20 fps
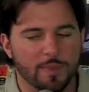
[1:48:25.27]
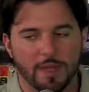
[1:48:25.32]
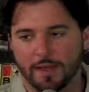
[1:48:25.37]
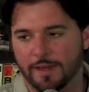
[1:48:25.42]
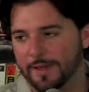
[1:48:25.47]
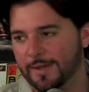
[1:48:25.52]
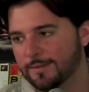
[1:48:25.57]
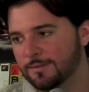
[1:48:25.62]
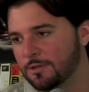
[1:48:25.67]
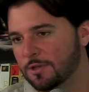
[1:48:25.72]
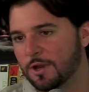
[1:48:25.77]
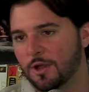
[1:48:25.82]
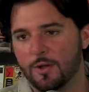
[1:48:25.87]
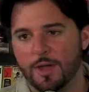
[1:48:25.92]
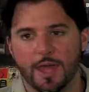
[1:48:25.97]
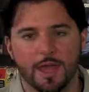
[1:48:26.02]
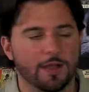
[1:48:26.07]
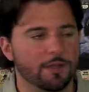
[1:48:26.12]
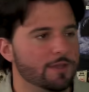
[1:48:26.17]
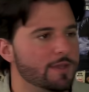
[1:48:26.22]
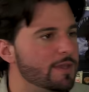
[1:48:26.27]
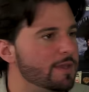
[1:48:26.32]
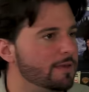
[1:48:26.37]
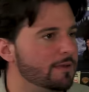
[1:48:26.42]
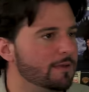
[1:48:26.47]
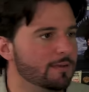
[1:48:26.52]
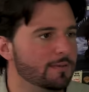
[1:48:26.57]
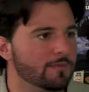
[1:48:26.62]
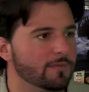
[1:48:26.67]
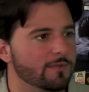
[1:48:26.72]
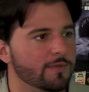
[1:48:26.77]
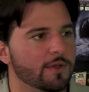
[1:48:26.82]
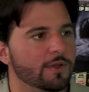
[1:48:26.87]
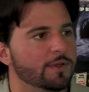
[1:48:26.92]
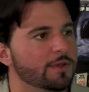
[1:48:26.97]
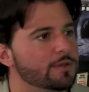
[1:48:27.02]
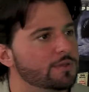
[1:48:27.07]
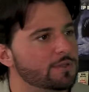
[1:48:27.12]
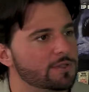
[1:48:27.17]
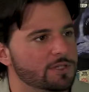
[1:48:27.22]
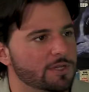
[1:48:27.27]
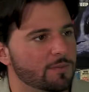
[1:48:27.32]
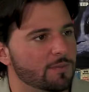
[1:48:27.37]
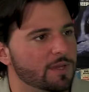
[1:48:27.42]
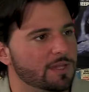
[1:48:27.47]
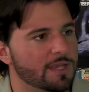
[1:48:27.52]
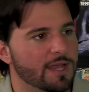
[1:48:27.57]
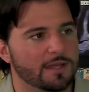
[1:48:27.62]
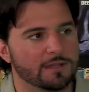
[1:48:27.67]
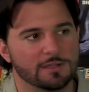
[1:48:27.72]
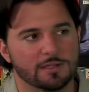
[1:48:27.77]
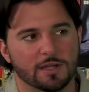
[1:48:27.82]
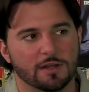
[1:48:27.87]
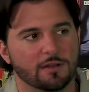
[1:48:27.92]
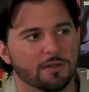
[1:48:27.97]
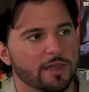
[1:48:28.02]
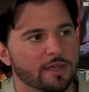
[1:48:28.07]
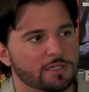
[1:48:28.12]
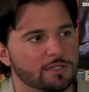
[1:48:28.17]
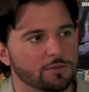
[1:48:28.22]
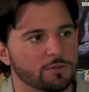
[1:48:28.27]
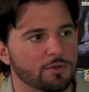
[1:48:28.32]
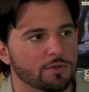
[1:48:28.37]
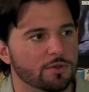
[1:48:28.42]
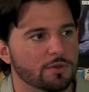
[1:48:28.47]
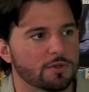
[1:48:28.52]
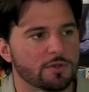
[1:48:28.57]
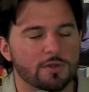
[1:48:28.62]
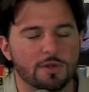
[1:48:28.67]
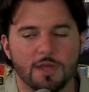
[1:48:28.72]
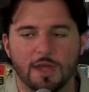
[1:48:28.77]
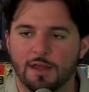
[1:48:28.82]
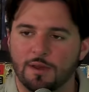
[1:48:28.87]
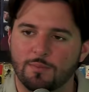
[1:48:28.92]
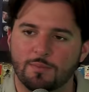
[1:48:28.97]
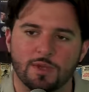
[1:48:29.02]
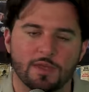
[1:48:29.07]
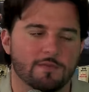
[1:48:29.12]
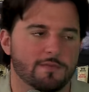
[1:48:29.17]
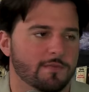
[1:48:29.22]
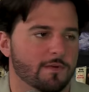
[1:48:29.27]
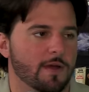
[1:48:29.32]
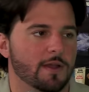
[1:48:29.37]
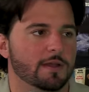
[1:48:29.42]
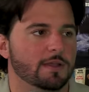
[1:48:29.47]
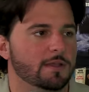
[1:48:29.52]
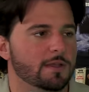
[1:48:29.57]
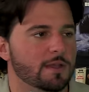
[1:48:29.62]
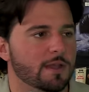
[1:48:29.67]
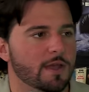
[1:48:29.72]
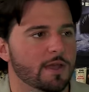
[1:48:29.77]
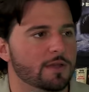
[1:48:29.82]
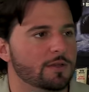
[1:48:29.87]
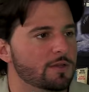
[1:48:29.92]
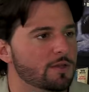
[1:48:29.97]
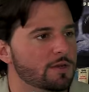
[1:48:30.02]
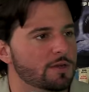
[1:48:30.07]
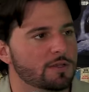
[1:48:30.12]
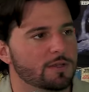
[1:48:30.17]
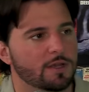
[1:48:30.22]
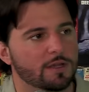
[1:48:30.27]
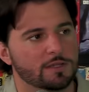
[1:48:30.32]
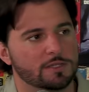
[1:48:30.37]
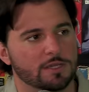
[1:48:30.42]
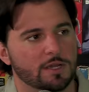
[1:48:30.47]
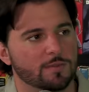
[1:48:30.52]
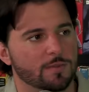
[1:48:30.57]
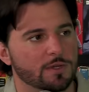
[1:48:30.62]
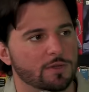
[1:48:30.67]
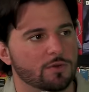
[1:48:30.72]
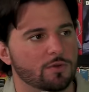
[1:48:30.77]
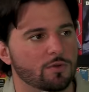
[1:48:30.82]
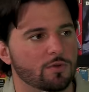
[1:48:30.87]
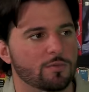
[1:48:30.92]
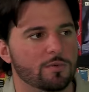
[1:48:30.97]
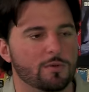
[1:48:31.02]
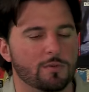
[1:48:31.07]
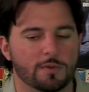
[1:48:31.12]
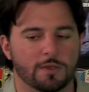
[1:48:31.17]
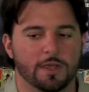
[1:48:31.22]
alien villains or something like that instead of Lex Luthor, you could have had a big fight at the end. You could have done something cool, but